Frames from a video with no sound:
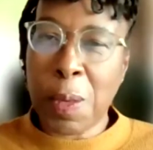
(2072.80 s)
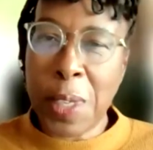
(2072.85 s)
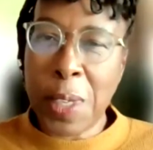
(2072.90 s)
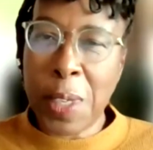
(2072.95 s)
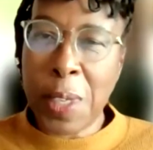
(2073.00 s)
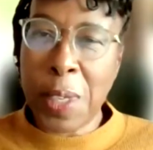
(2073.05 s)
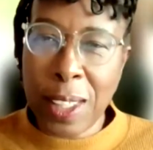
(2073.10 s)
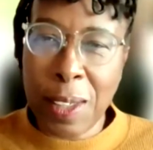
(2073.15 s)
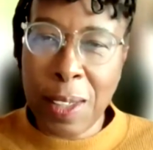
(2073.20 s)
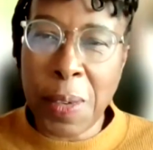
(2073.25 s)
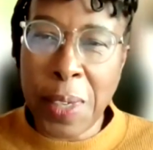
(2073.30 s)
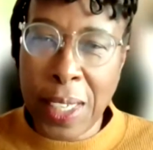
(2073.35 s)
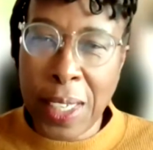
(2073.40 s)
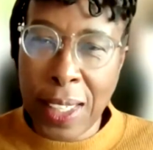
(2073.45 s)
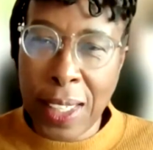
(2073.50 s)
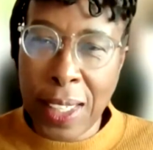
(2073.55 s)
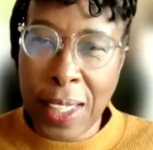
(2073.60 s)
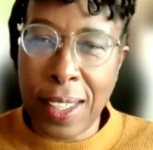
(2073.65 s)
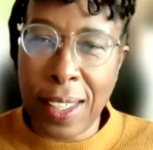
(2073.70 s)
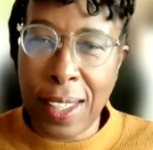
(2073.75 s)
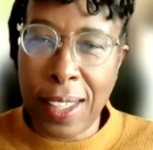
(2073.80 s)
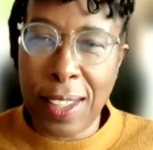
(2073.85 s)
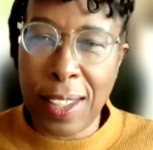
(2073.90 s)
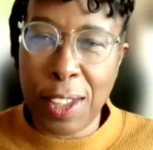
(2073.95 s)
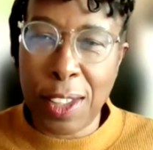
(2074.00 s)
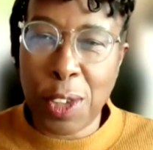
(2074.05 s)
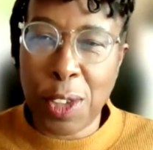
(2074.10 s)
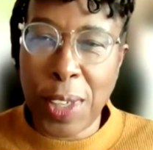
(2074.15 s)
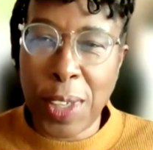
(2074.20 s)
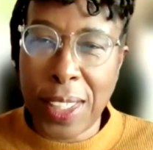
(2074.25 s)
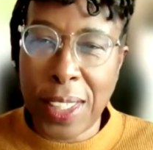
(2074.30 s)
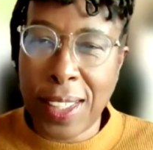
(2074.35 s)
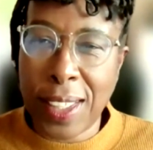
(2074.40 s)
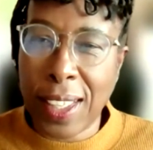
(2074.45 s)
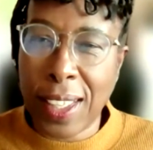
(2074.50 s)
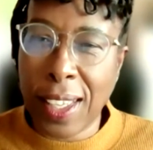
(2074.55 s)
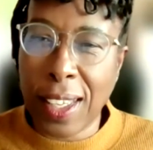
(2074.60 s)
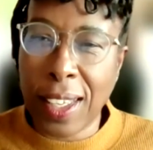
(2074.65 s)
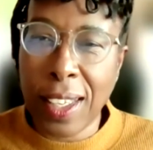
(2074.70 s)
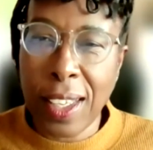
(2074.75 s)
really, really
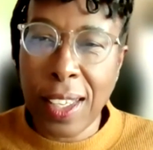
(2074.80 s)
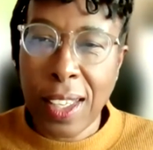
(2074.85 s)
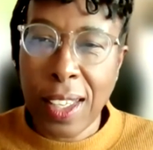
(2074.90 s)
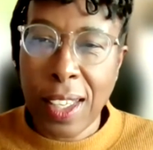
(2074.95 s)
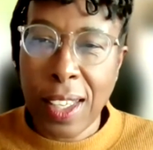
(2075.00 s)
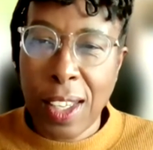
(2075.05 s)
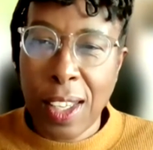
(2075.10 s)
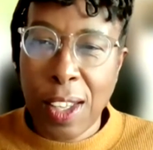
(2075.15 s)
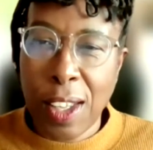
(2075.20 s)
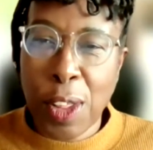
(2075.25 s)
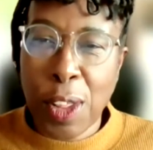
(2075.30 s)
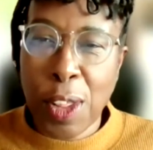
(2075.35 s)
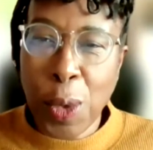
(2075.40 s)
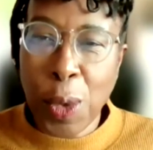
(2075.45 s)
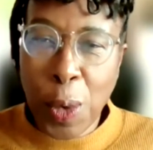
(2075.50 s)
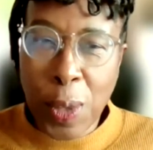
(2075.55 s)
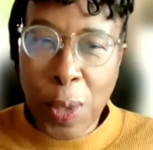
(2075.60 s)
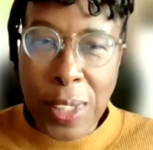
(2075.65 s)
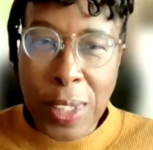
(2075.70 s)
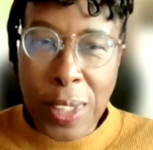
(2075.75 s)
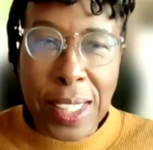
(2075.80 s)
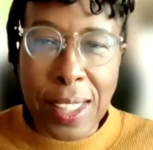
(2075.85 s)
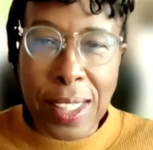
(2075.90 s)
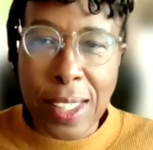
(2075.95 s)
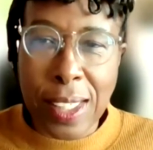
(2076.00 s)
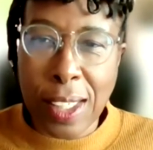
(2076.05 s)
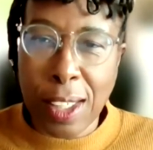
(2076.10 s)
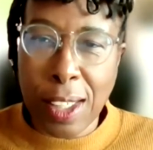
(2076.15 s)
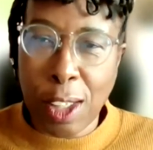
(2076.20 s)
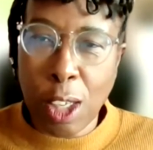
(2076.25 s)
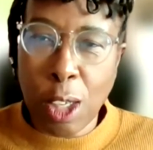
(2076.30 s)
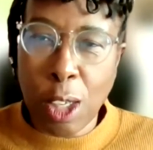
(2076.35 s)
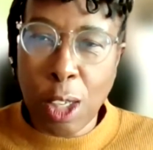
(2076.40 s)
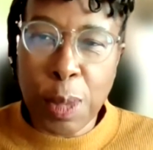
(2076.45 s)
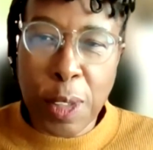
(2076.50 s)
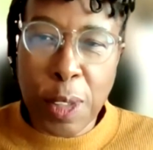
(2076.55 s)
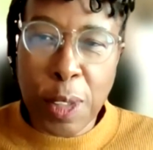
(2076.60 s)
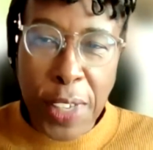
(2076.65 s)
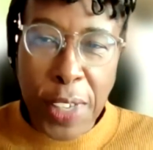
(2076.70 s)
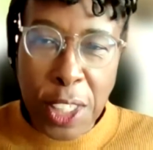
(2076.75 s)
interesting thoughts and
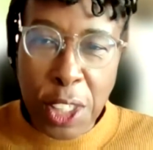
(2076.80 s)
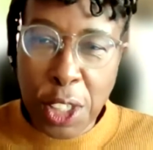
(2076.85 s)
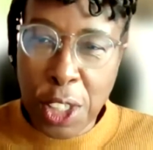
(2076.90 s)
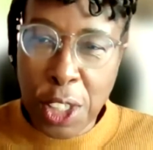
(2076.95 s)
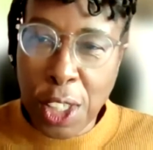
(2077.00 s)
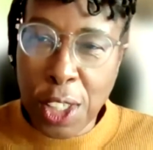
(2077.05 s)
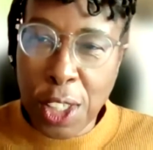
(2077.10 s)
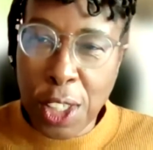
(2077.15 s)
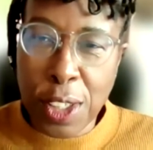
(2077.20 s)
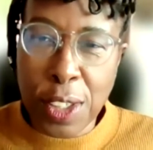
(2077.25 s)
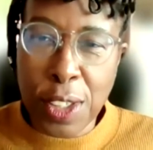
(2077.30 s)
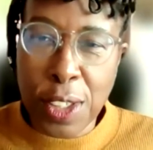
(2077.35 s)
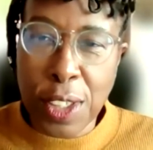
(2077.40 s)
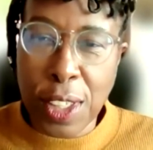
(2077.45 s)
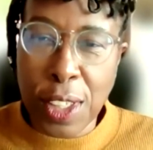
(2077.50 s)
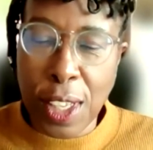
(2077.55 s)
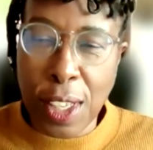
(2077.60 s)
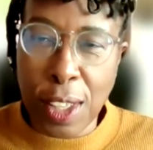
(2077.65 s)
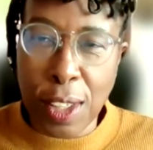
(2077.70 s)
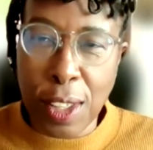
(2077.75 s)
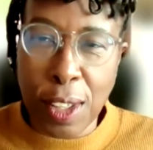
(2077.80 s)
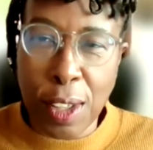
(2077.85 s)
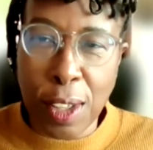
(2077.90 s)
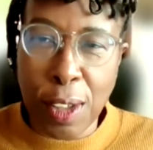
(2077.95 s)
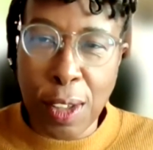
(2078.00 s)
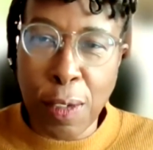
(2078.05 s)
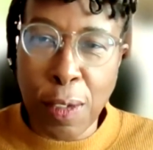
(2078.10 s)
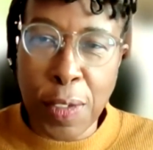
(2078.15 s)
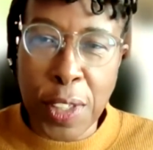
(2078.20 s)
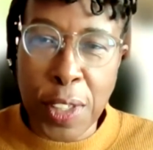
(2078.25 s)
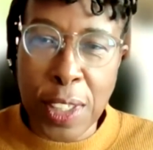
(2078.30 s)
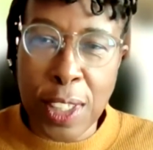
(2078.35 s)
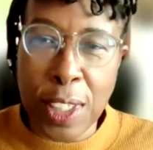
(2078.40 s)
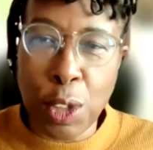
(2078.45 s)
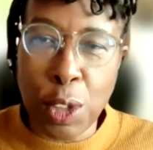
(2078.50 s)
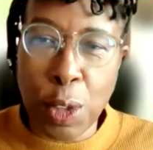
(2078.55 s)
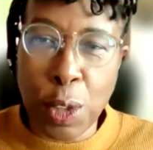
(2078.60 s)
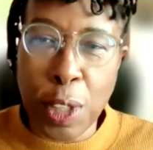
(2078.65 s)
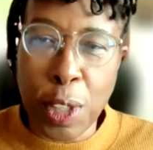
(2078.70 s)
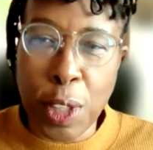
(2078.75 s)
observations, and, and obviously
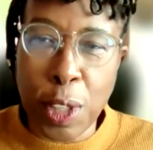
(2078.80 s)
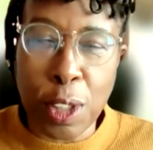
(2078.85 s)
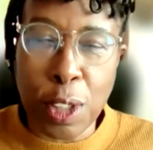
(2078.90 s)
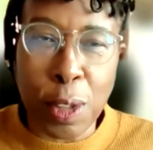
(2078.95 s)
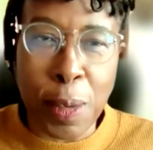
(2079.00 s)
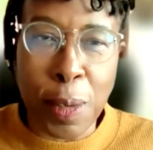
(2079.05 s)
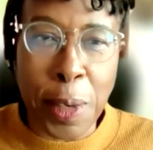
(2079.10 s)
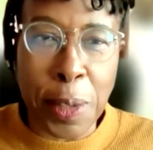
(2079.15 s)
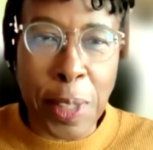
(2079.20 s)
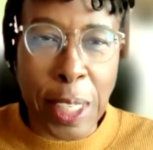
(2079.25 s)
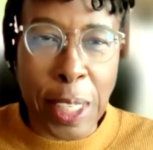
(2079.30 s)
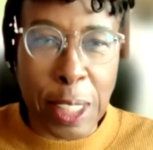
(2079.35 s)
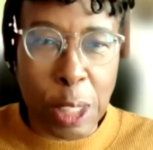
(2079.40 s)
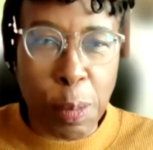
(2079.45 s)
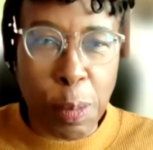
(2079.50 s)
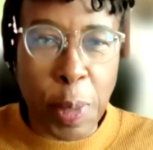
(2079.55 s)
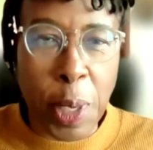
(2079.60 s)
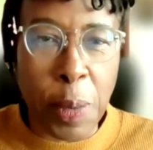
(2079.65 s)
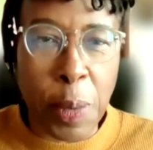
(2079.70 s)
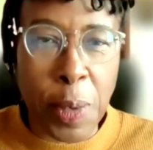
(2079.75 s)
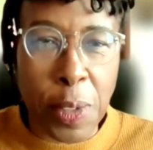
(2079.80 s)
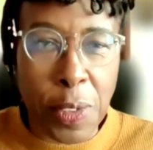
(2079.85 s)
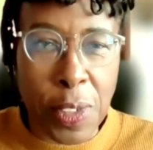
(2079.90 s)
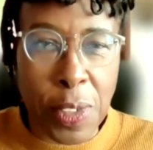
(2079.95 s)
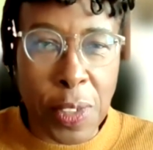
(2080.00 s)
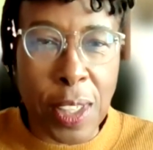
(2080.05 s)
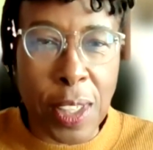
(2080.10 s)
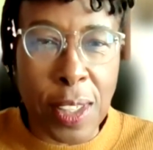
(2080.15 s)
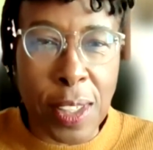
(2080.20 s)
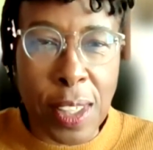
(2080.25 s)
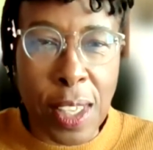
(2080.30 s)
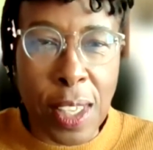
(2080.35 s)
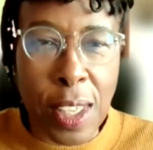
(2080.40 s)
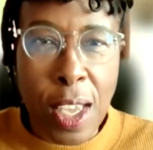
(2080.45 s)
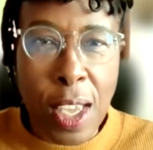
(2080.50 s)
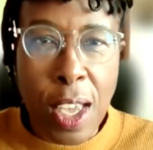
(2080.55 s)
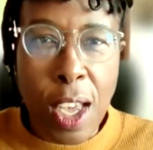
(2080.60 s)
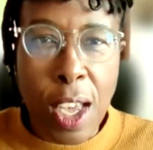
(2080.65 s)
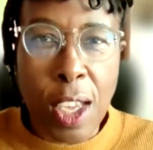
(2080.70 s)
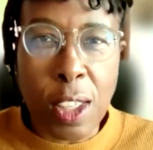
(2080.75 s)
drawing on your own experiences
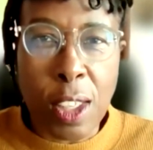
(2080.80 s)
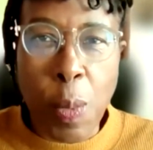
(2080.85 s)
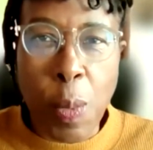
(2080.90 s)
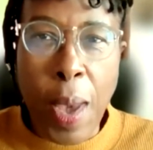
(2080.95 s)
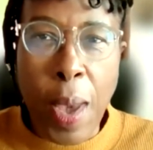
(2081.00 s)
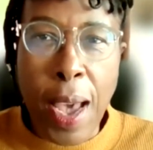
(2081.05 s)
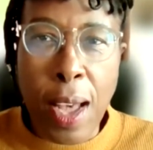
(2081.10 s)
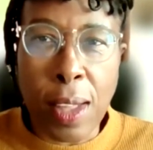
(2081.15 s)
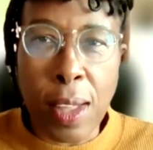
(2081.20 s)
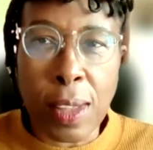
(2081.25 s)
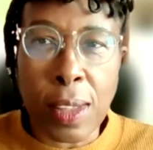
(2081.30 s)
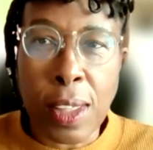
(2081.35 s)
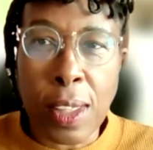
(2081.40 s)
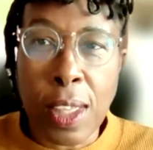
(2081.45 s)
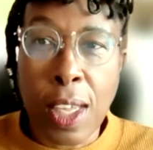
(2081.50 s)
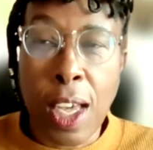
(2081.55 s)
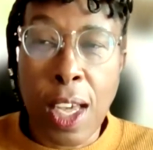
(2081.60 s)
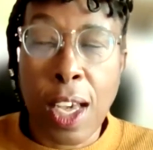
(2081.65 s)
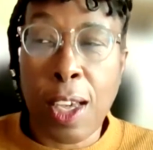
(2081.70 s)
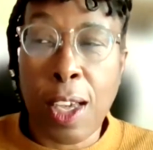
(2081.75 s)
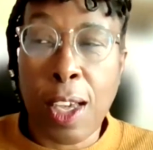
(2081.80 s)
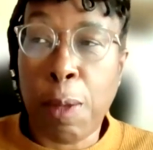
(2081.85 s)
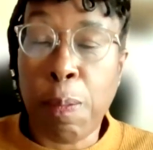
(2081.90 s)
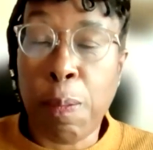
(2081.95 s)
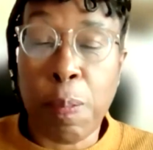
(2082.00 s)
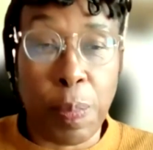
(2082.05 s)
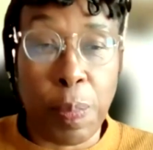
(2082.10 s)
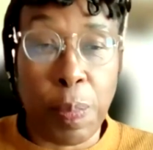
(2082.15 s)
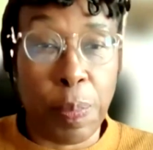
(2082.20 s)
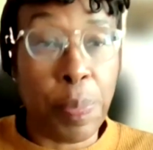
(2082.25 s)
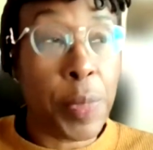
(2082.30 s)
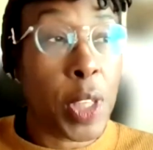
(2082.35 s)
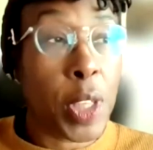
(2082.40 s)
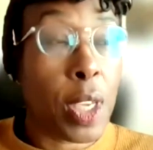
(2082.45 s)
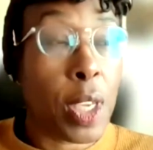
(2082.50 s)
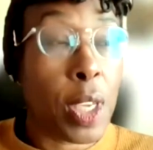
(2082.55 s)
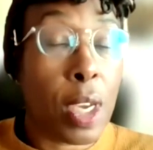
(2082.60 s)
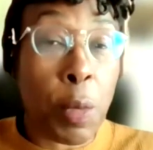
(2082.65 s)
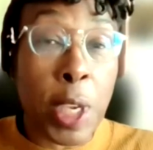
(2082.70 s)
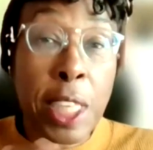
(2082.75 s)
as well. Um,
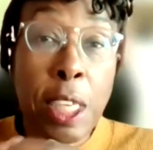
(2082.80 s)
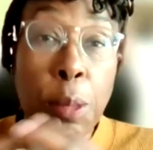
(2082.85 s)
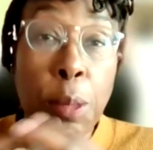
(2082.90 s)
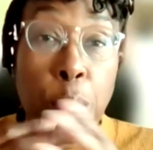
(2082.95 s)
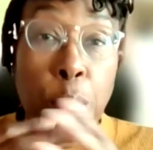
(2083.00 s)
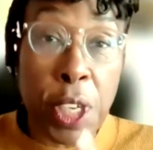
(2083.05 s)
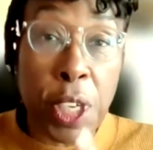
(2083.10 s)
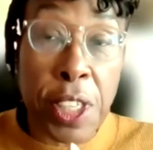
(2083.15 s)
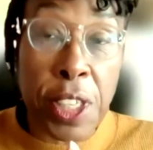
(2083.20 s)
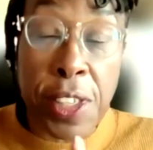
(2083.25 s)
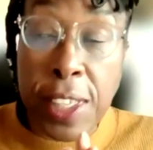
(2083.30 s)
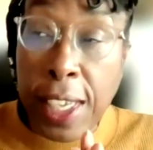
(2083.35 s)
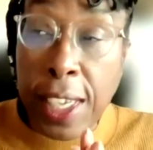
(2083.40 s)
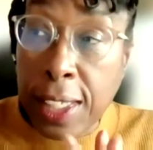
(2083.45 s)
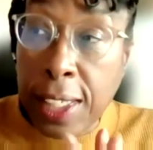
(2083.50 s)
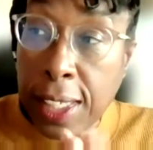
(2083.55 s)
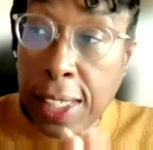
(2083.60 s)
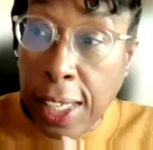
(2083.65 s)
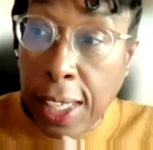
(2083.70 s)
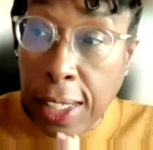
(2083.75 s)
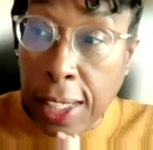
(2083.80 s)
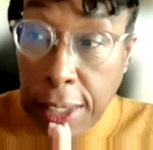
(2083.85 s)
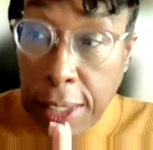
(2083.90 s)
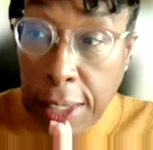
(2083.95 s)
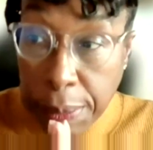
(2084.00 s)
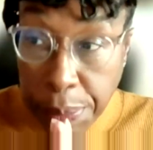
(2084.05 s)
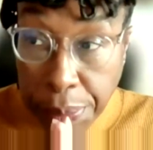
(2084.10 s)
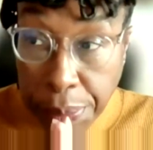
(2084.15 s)
I really appreciated